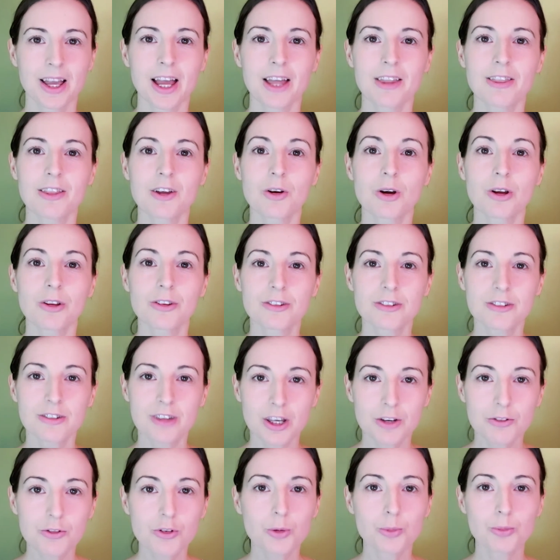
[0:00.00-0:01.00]
and there are
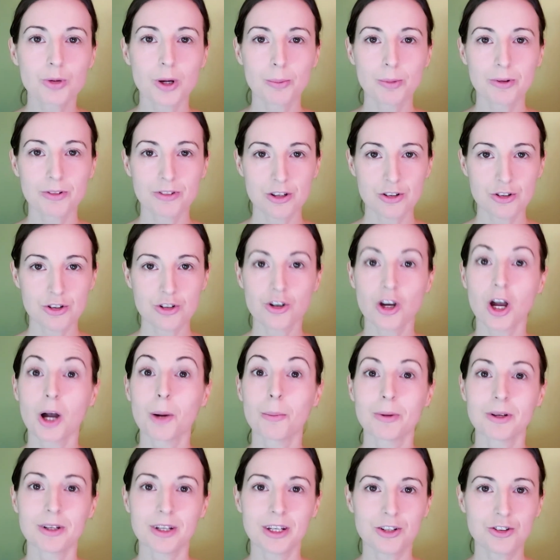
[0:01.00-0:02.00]
several preposition
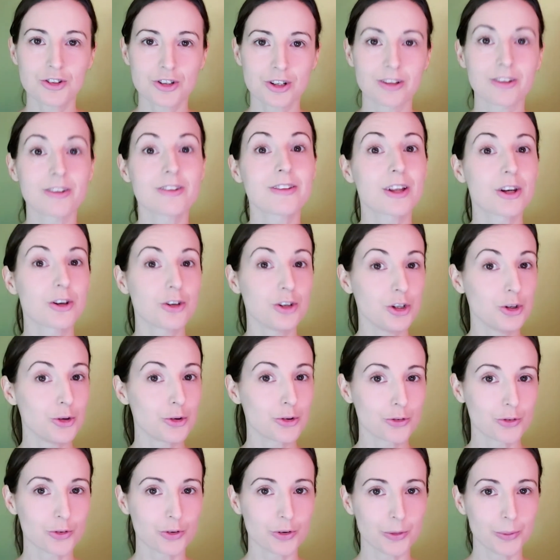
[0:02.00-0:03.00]
combinations that are
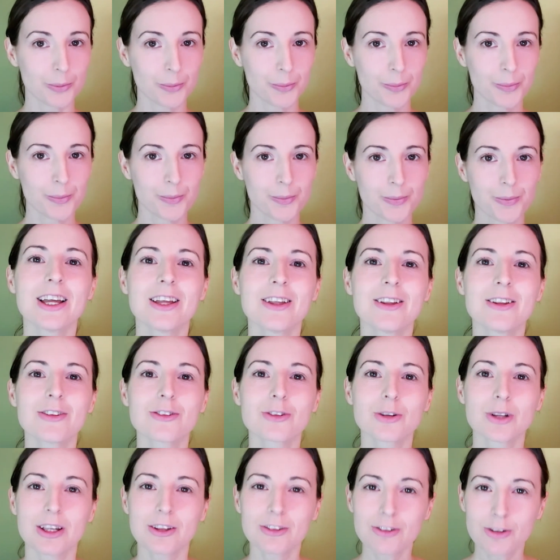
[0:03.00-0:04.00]
useful.
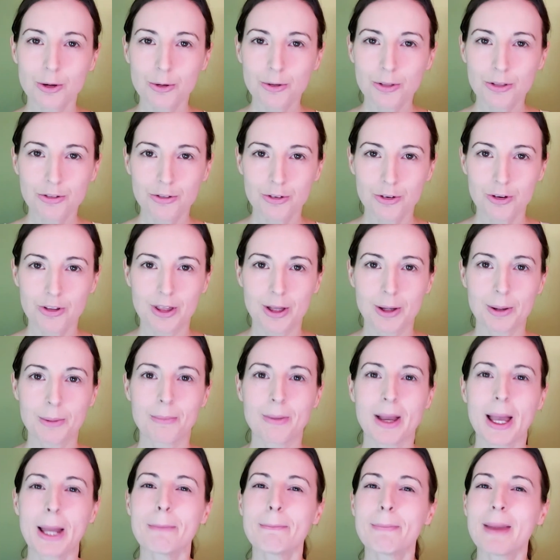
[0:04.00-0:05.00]
So let's go through
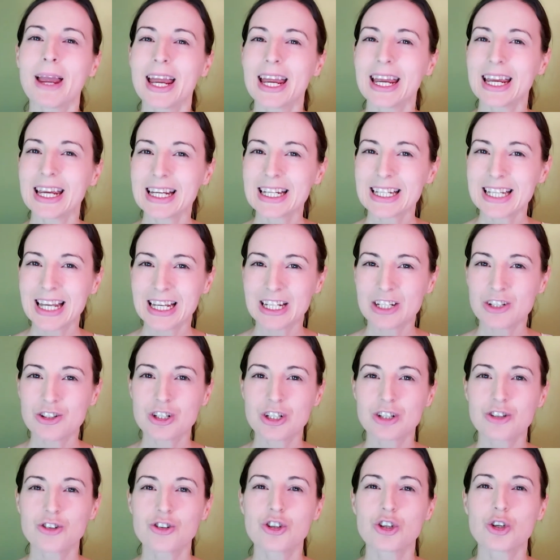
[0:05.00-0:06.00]
them and pay
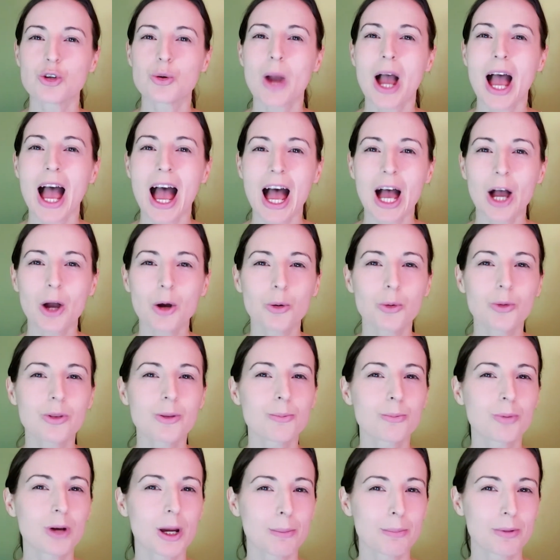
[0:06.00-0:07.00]
attention to how the
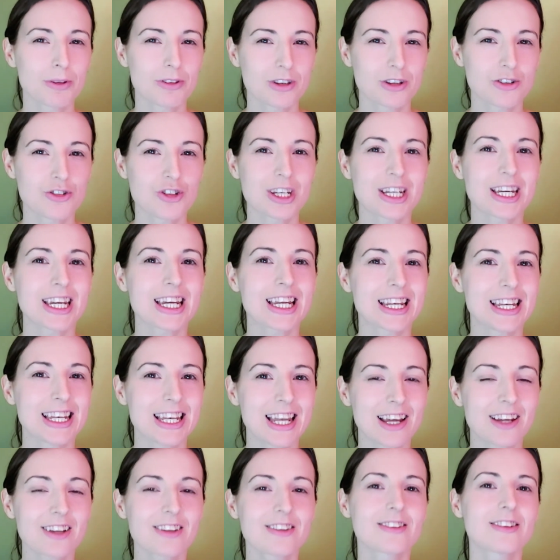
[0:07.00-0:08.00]
preposition
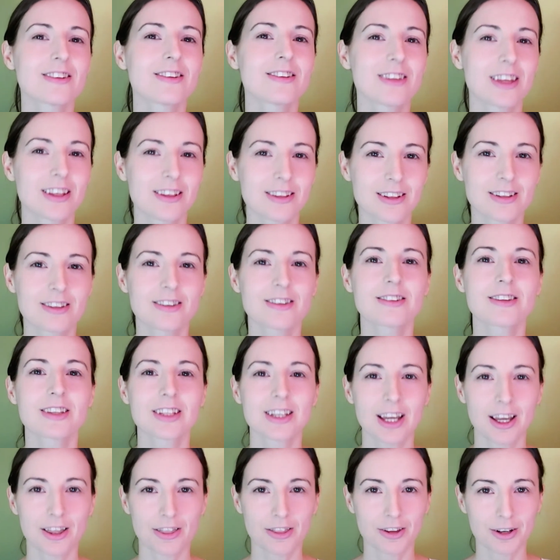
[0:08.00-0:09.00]
connects the sentence
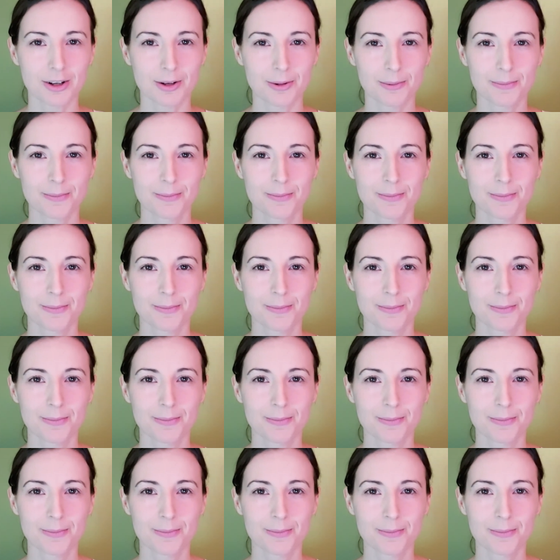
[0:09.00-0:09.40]
together.